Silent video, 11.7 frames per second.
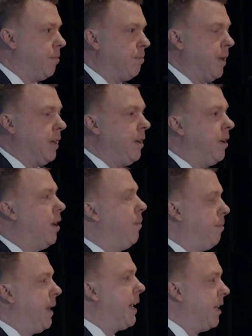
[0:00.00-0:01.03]

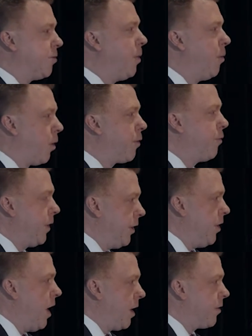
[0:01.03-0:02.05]
But because we work for the
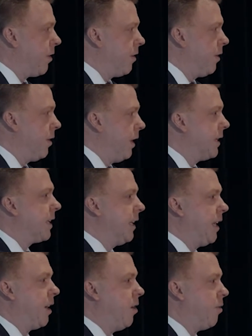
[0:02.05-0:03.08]
doctor as
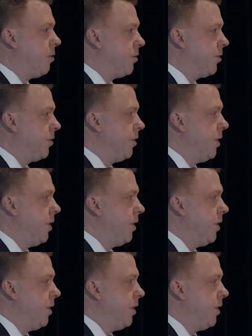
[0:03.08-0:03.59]
clinic owners,